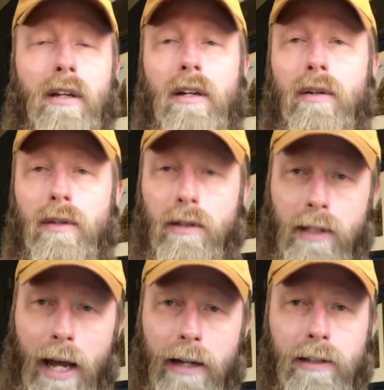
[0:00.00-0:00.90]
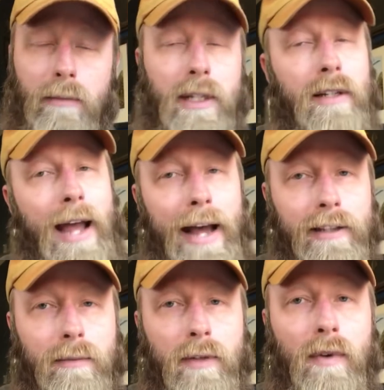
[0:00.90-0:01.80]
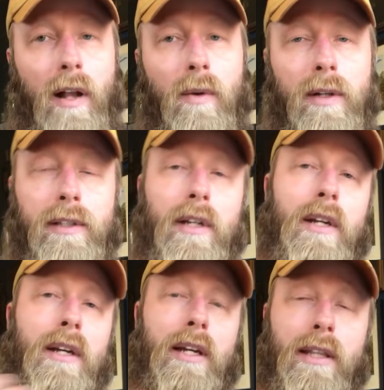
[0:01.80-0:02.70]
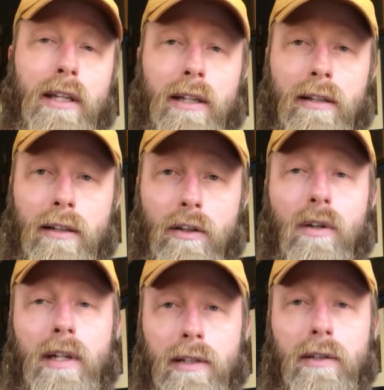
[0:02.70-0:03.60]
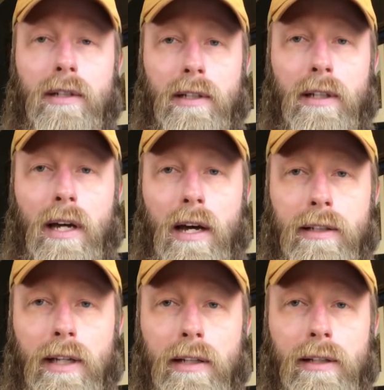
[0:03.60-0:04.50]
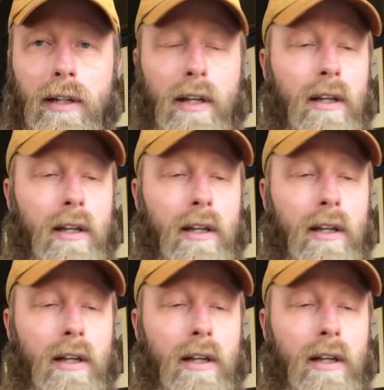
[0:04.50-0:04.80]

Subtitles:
No, you tag somebody, you ask them to follow us, and then you're entered into the contest.